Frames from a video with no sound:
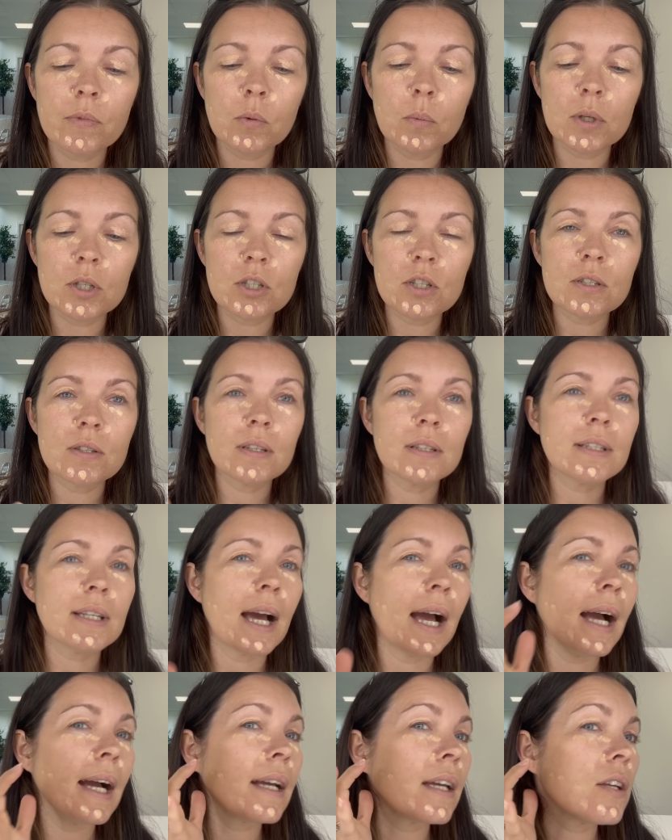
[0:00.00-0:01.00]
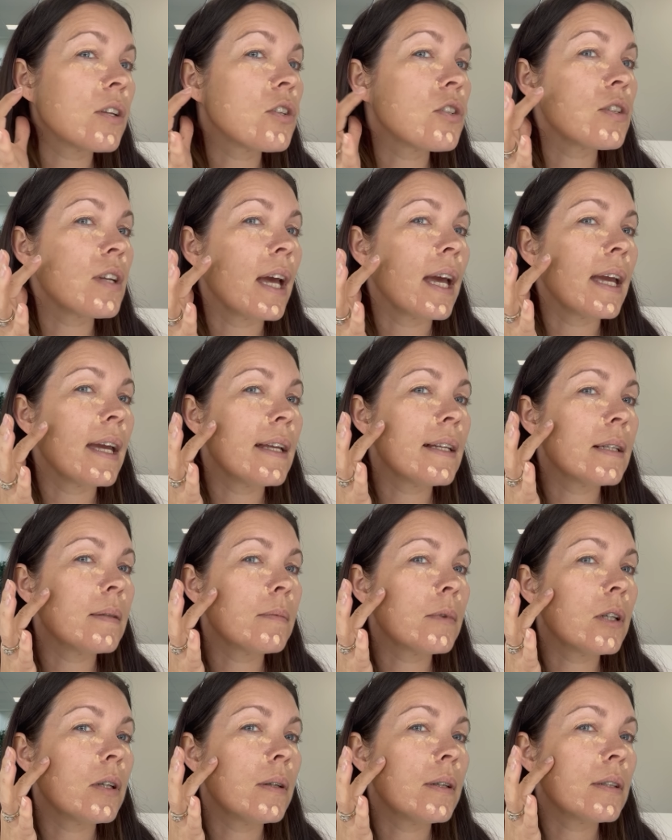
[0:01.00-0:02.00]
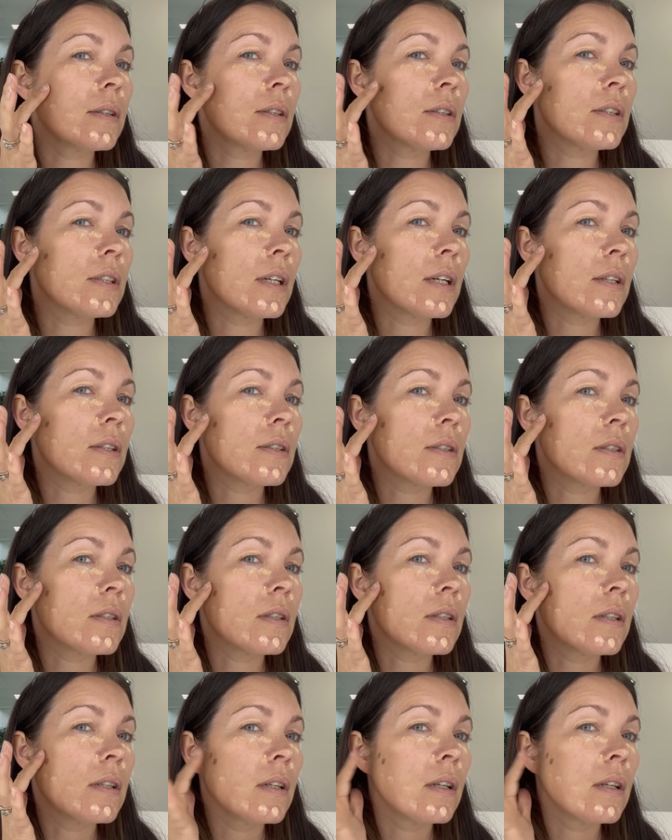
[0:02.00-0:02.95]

which is the darkest shade, I'm going to just